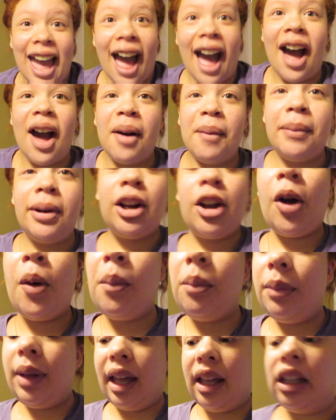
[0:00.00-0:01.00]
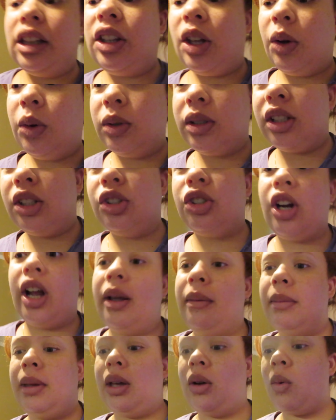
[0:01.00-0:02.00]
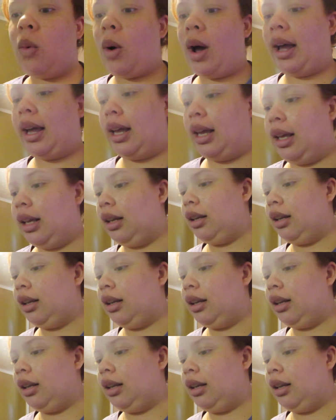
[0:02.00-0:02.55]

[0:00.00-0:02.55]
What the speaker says: yeah, I'm gonna go make those and try and be quiet.